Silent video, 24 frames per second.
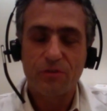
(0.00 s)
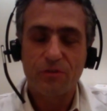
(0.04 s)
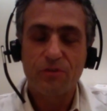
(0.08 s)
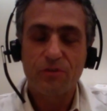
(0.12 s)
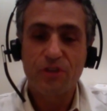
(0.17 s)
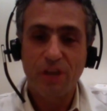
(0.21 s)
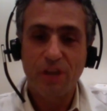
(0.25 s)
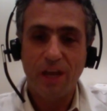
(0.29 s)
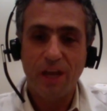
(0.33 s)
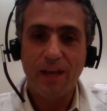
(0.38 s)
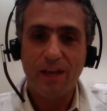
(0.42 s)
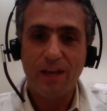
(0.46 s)

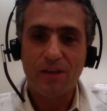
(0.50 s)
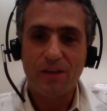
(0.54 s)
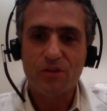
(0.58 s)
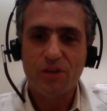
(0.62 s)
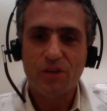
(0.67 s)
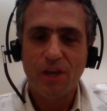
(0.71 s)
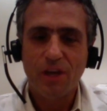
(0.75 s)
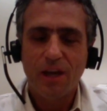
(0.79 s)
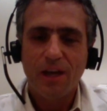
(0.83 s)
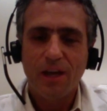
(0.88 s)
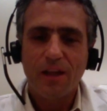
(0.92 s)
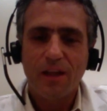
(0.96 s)

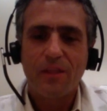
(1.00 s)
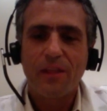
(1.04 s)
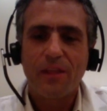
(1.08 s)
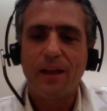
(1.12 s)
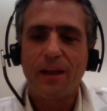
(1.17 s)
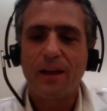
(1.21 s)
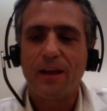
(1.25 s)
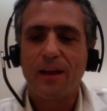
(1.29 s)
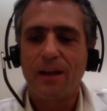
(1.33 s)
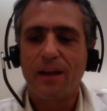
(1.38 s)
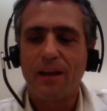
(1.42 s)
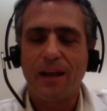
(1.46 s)
change,
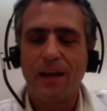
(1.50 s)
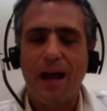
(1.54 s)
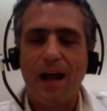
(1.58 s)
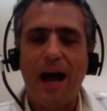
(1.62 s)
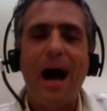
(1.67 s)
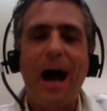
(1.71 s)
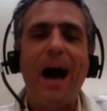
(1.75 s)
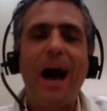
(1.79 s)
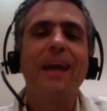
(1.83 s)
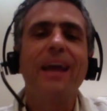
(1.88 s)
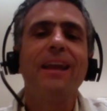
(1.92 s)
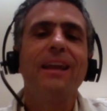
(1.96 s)
then it
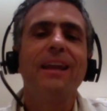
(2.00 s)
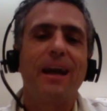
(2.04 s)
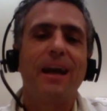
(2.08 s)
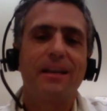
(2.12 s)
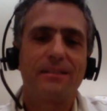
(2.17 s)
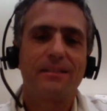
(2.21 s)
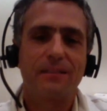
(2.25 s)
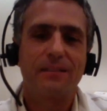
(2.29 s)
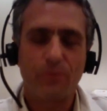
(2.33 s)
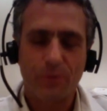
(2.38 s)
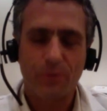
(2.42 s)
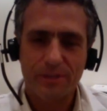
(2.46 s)

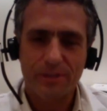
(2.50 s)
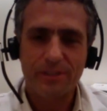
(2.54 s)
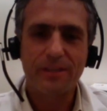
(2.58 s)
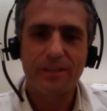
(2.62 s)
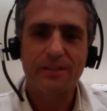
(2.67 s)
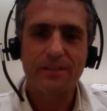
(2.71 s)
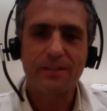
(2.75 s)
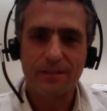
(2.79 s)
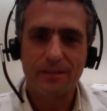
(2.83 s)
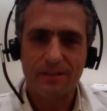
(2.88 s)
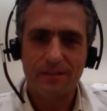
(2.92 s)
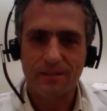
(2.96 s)
highlights the
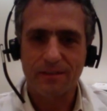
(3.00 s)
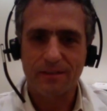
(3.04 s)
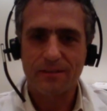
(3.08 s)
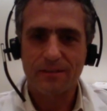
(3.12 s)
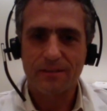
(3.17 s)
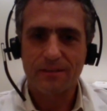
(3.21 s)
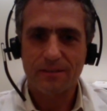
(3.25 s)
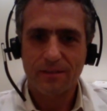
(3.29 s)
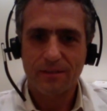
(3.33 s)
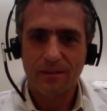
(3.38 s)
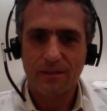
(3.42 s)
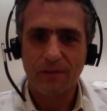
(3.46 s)

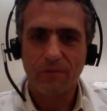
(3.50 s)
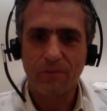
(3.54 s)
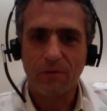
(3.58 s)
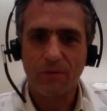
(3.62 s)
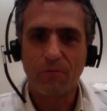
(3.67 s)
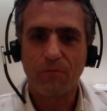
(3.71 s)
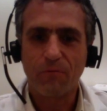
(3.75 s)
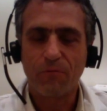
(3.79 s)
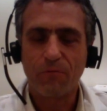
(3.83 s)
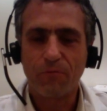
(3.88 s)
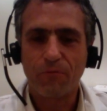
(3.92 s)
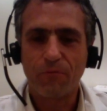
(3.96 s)
resistances
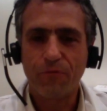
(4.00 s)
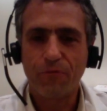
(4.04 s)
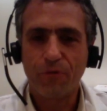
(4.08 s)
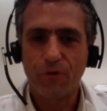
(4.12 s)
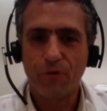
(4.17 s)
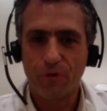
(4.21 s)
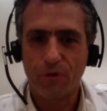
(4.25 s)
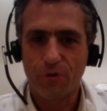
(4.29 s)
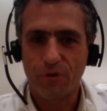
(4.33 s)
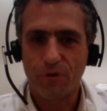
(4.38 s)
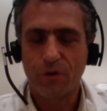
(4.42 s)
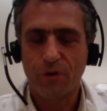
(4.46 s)
even
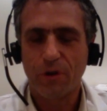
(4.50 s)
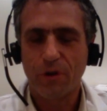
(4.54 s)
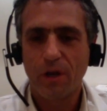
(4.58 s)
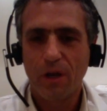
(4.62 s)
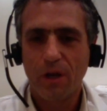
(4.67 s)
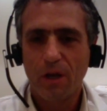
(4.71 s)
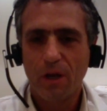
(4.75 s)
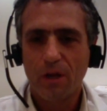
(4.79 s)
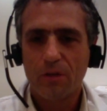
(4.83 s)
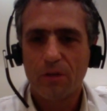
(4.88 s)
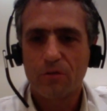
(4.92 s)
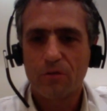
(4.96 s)
further.
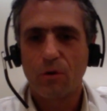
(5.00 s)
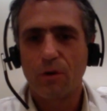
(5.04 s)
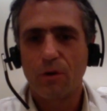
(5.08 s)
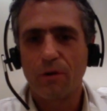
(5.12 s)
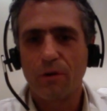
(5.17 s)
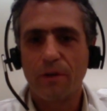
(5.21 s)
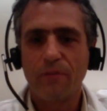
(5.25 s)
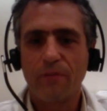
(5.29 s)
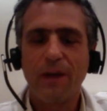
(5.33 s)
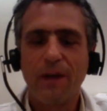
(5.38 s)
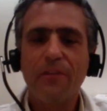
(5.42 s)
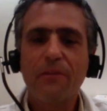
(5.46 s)
So
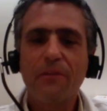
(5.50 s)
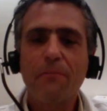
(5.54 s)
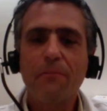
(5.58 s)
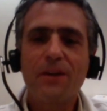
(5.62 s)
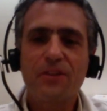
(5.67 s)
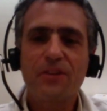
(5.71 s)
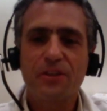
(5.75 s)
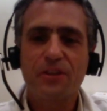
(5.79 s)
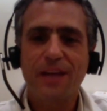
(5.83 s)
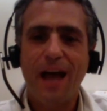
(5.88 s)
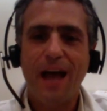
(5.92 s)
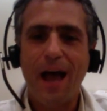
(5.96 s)
if nothing
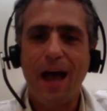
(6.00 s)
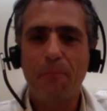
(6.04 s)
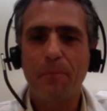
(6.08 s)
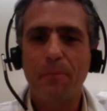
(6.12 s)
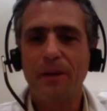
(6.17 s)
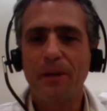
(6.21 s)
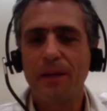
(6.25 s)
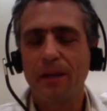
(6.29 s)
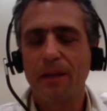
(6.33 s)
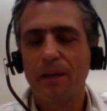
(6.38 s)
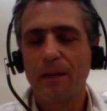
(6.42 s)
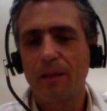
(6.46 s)
much is
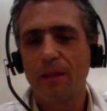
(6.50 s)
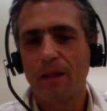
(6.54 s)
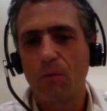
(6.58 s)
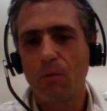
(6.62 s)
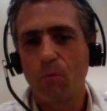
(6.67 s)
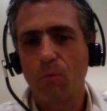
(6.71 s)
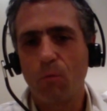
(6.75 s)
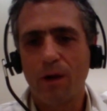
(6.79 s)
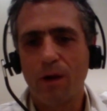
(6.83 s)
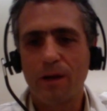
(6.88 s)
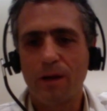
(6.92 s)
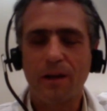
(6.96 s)
happening, then
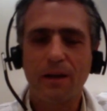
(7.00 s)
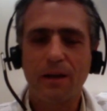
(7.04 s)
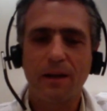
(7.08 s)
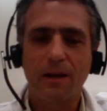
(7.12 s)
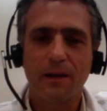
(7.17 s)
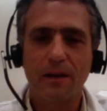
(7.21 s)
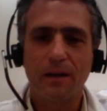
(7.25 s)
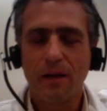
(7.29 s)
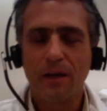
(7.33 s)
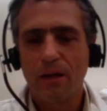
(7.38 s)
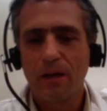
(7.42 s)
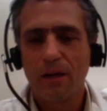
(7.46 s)

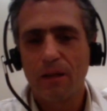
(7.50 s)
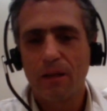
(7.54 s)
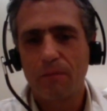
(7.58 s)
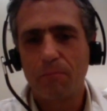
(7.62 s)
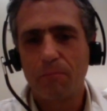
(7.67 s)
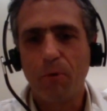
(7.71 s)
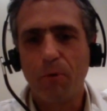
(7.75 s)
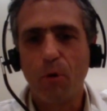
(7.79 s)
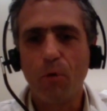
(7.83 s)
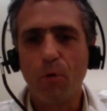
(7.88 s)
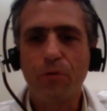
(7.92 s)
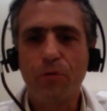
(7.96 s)

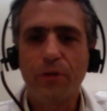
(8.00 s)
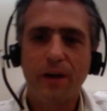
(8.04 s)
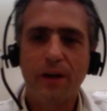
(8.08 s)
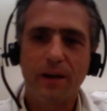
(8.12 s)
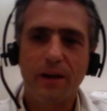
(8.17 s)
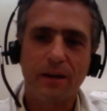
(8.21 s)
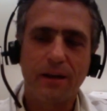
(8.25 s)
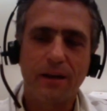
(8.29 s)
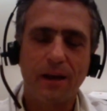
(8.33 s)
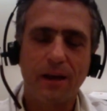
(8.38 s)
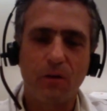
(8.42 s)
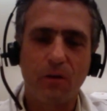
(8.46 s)
both
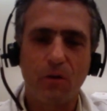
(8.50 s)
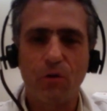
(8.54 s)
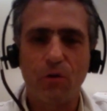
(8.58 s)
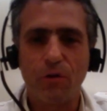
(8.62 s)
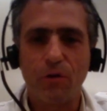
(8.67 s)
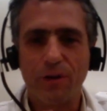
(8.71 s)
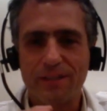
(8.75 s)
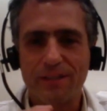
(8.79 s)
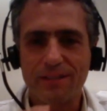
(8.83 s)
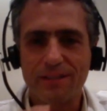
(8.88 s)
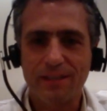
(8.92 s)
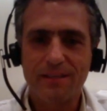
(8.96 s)
can kind of
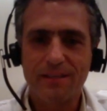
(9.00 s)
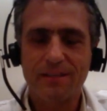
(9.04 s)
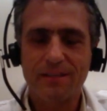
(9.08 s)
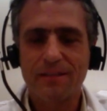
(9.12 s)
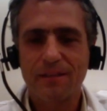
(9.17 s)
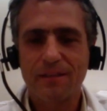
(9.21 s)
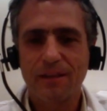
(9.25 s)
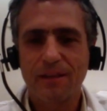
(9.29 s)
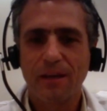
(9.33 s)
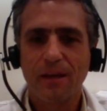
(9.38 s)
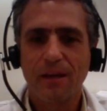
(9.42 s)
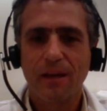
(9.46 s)

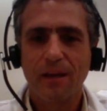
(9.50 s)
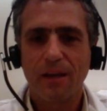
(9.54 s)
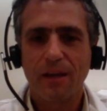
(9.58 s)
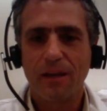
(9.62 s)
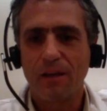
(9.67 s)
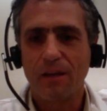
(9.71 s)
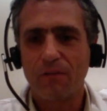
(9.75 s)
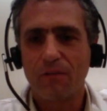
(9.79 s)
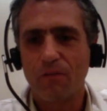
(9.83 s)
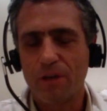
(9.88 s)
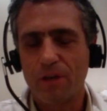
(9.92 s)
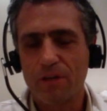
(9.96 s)
coexist
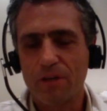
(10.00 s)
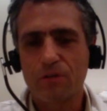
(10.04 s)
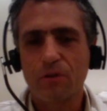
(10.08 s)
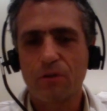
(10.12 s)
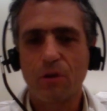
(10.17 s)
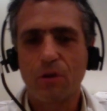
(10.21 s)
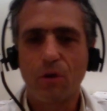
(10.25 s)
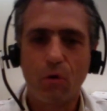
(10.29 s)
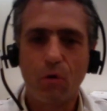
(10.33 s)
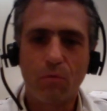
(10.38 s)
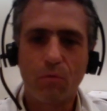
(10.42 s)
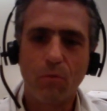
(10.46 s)
in a very
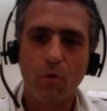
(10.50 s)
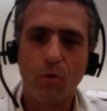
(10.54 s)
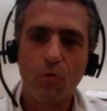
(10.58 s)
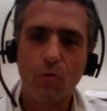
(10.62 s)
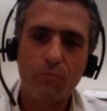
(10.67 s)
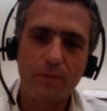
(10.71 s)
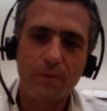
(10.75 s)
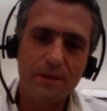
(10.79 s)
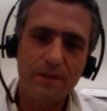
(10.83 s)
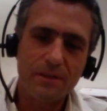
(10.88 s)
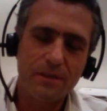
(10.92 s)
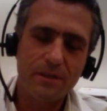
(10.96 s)
slow
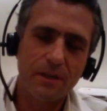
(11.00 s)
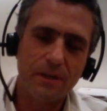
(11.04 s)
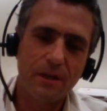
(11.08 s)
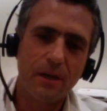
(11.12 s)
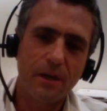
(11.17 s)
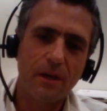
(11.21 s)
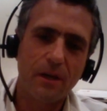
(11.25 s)
movement